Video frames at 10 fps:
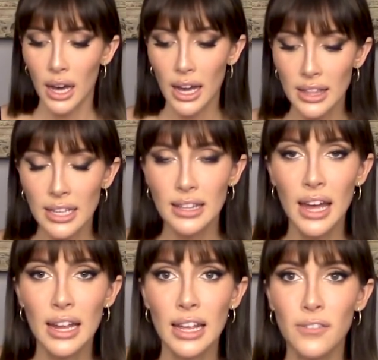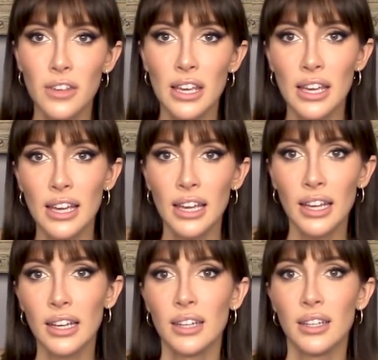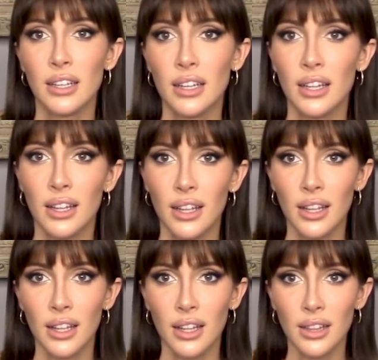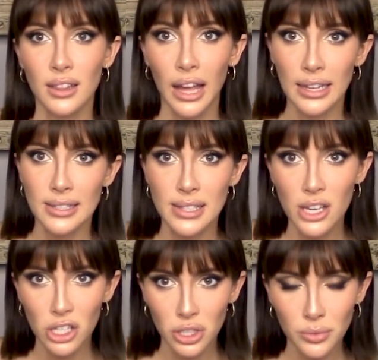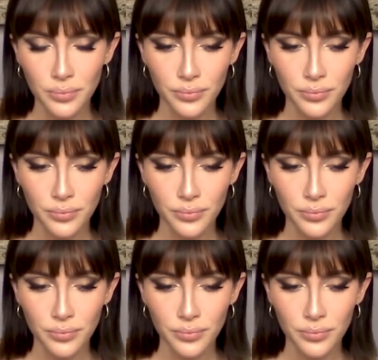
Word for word: I think that if he likes you,